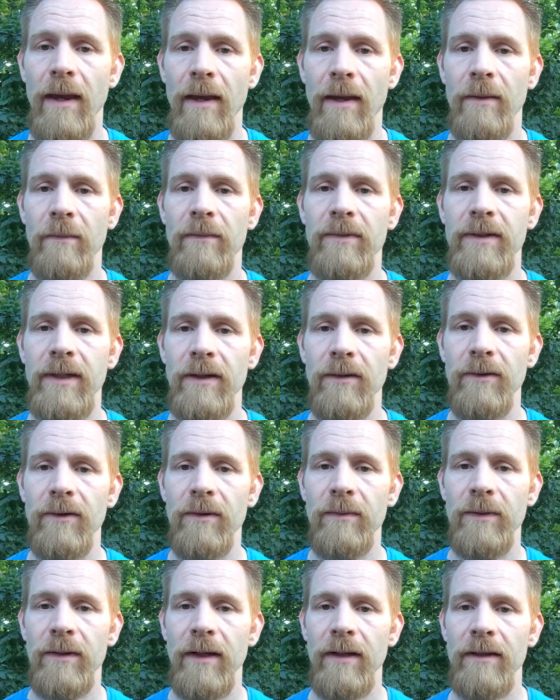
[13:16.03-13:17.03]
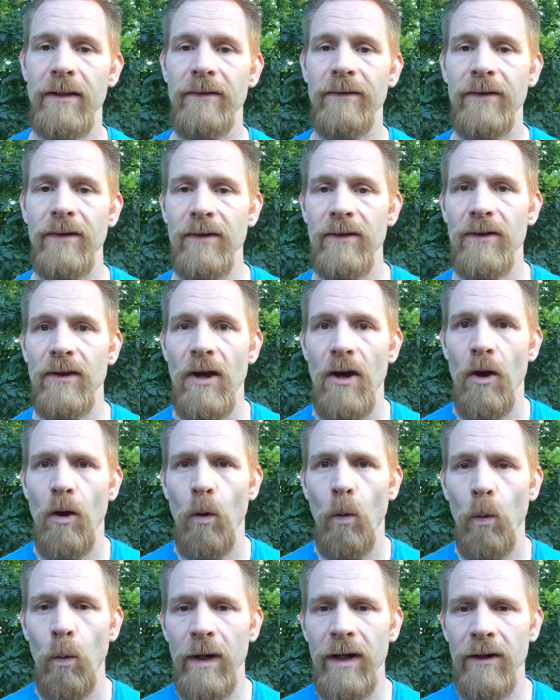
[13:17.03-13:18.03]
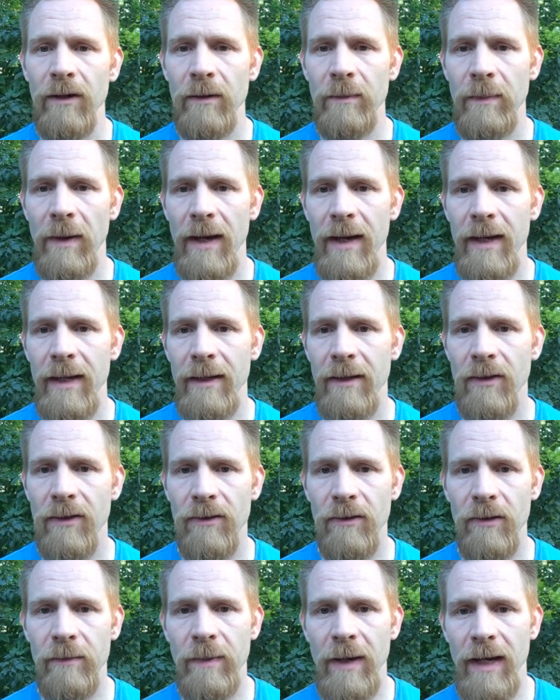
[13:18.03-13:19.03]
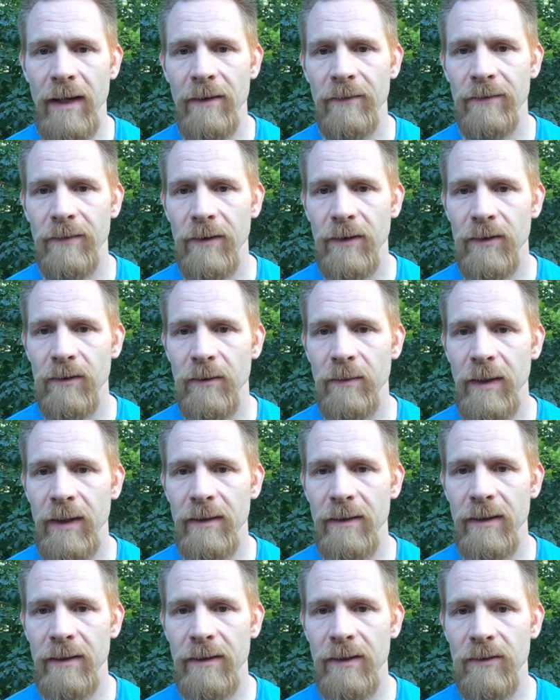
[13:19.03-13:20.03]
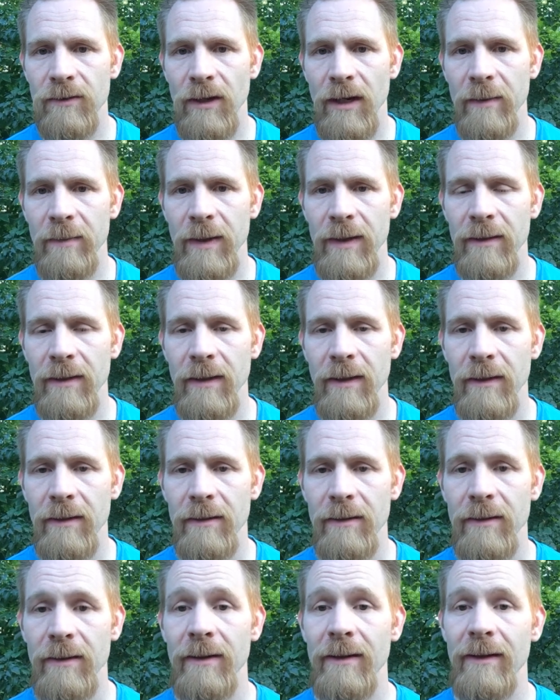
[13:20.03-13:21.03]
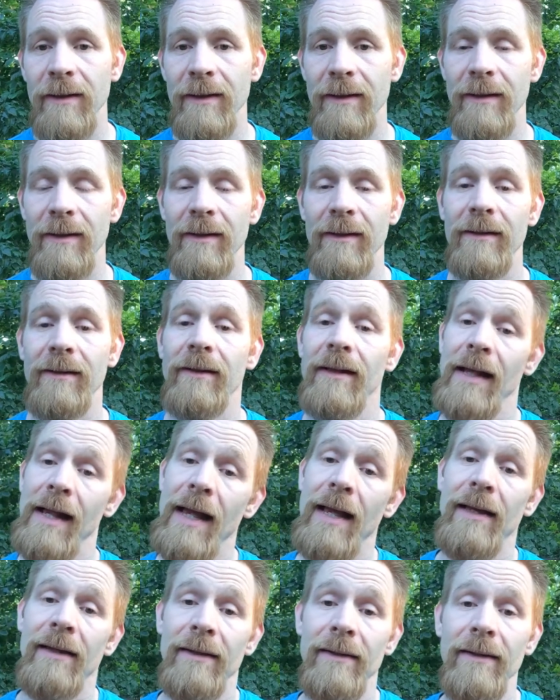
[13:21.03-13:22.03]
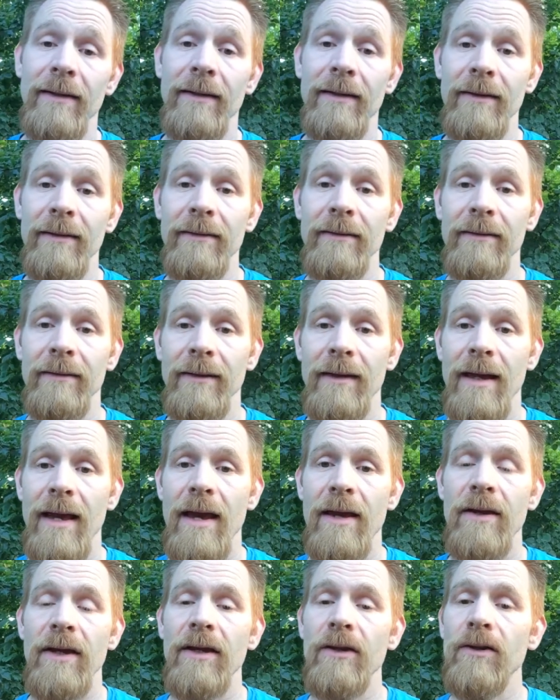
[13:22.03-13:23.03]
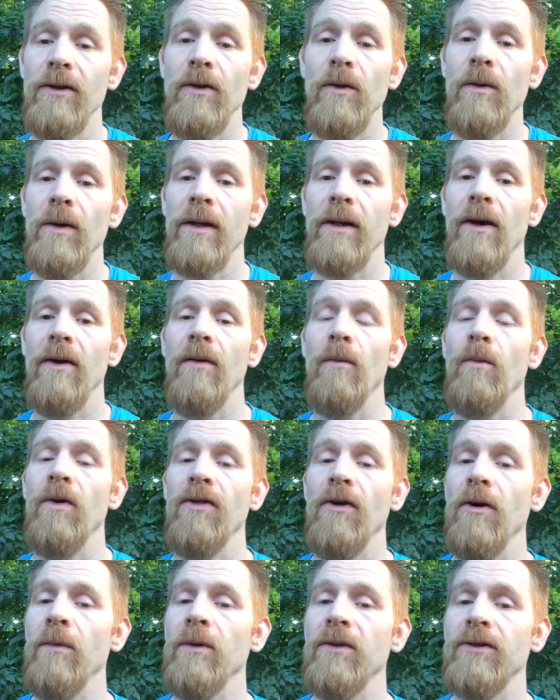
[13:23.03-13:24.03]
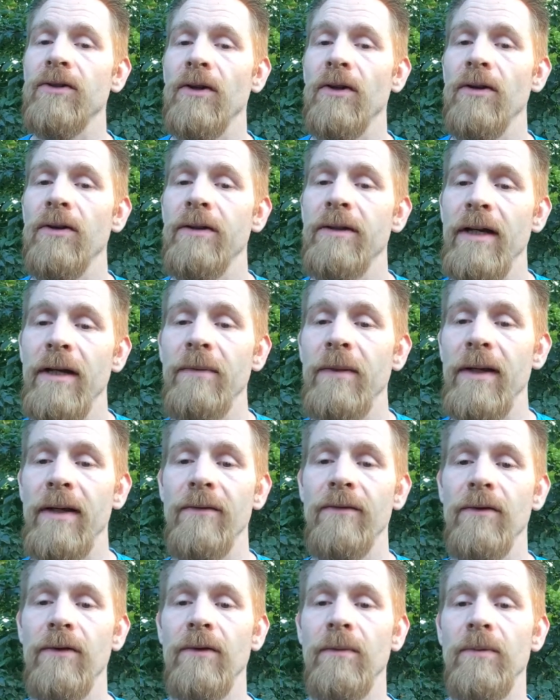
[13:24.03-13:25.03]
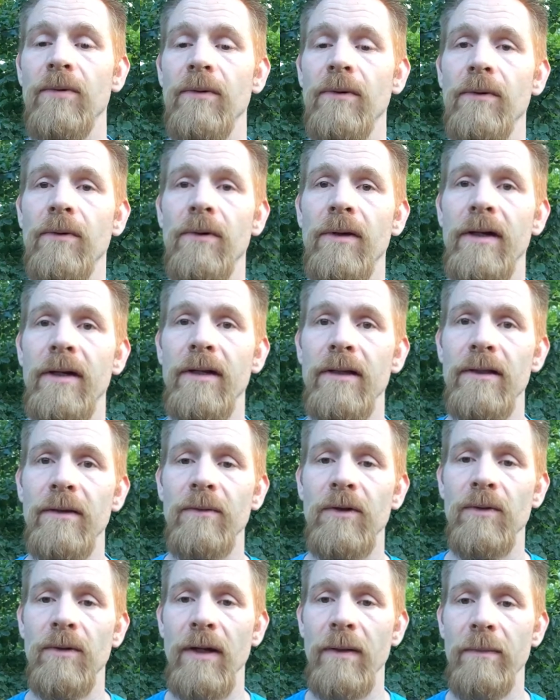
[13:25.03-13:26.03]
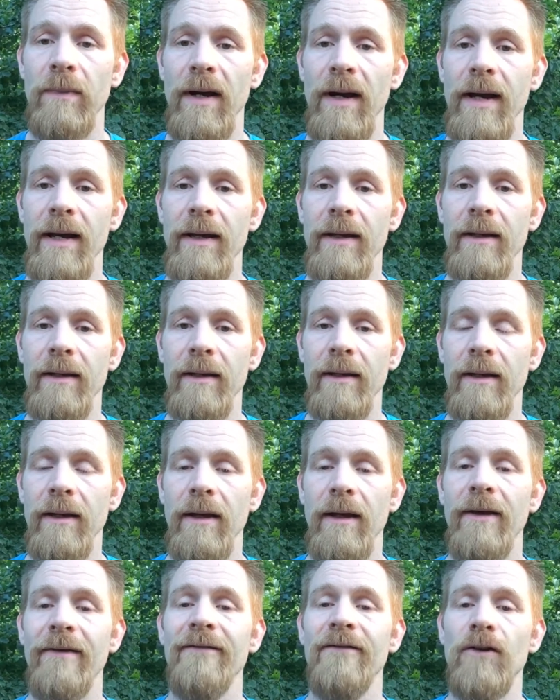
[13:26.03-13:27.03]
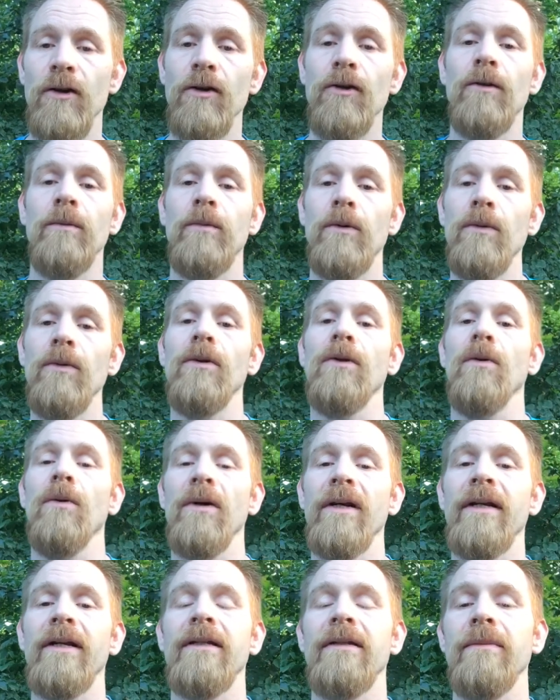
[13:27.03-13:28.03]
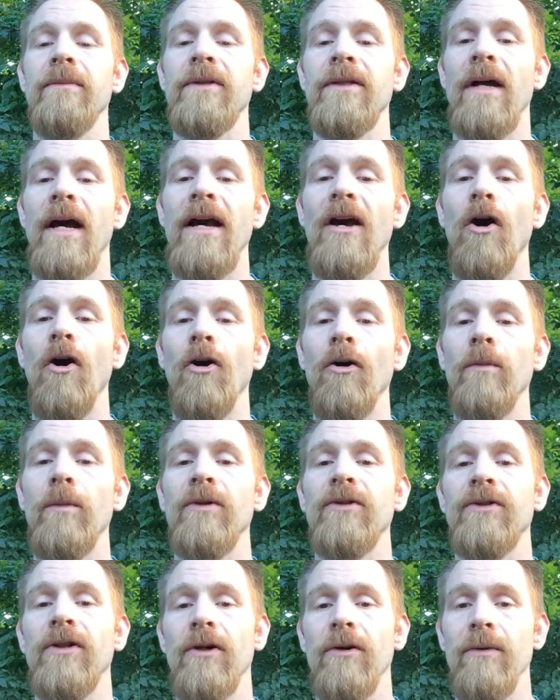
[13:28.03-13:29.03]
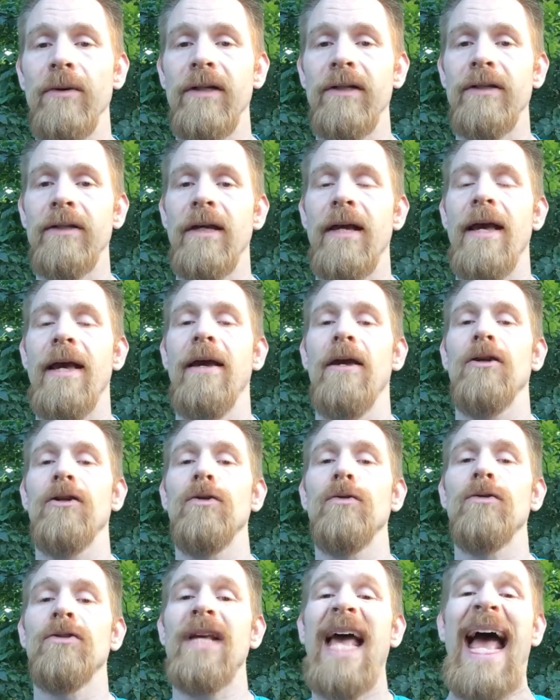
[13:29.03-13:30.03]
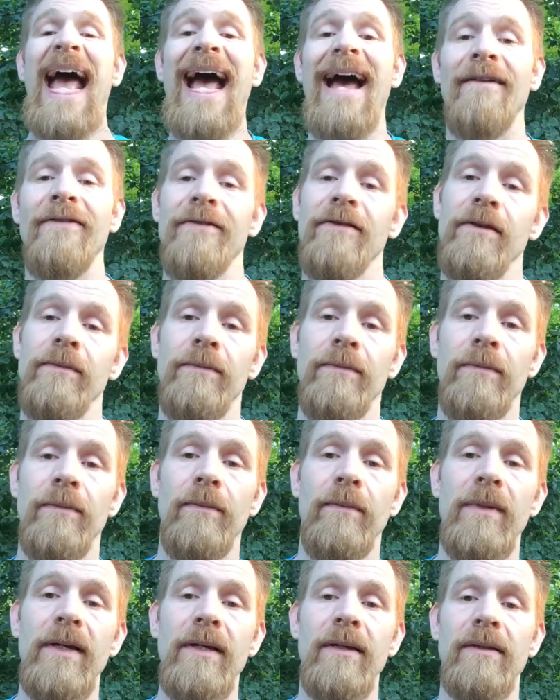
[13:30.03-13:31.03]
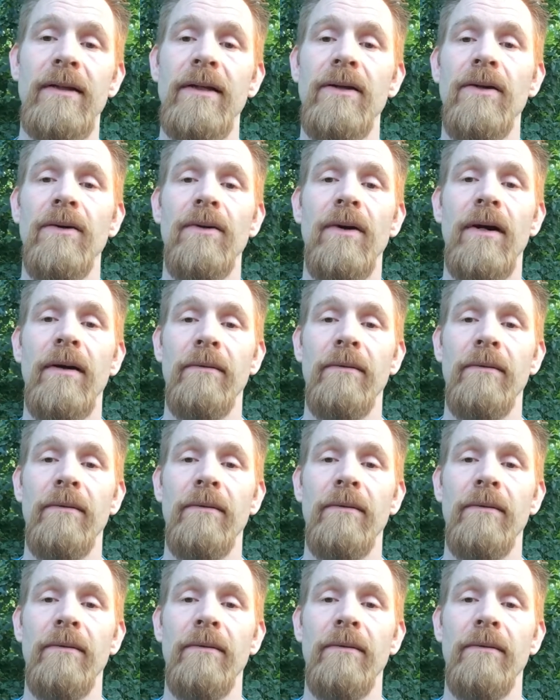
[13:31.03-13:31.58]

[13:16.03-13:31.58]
Potato Derp says, it feels weird buying a third pack of fairy shrimp eggs since the triop ate the others. Yeah, you know what? With almost all the time I get vernal pool organisms, when I buy vernal pool organisms, I almost always use half of them because I know